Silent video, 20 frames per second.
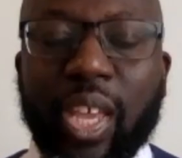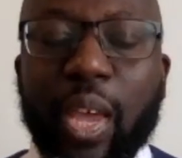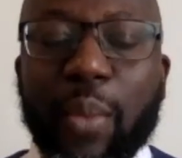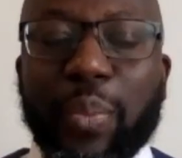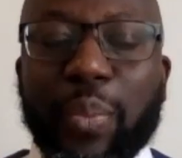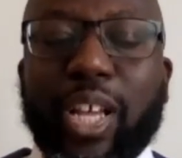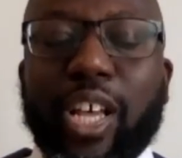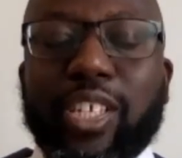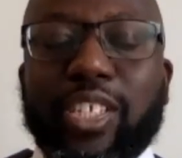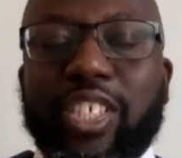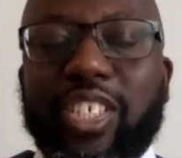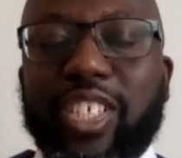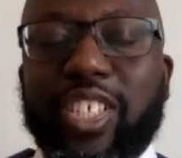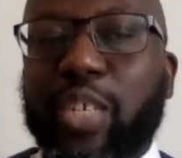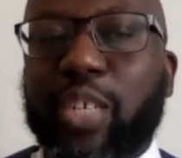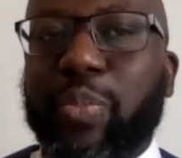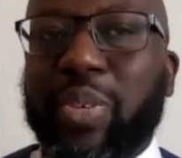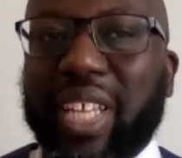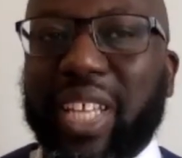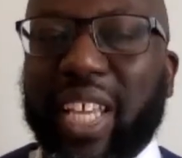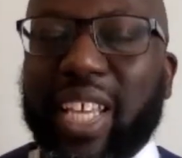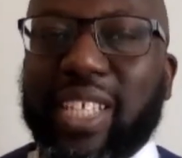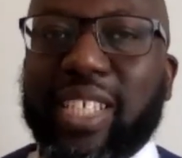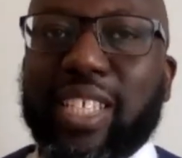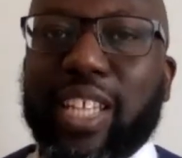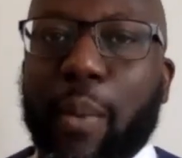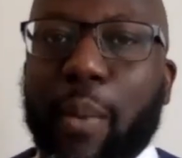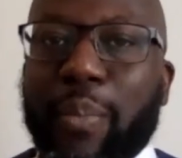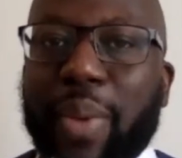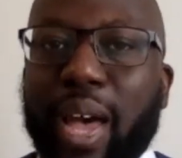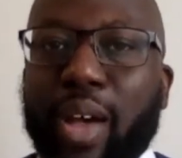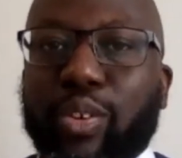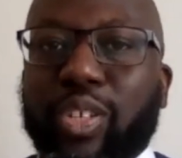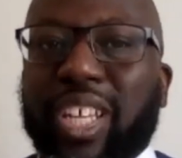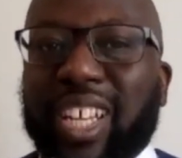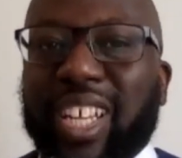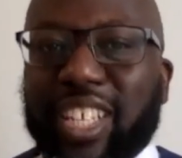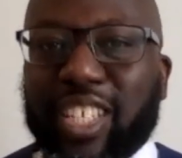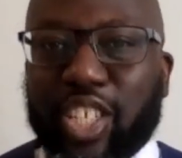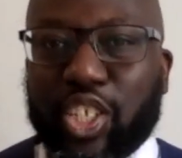Because judgment isn't about
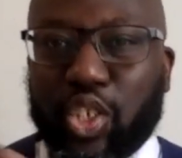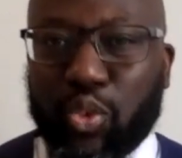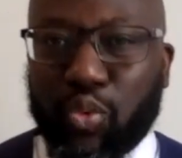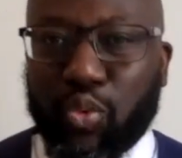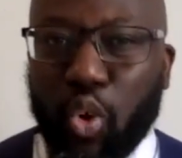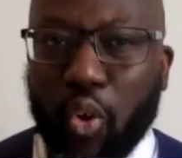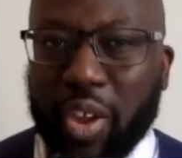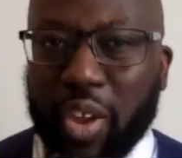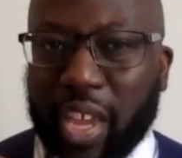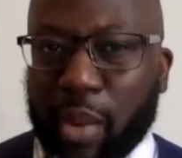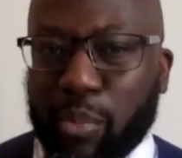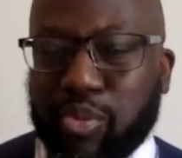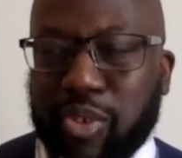destroying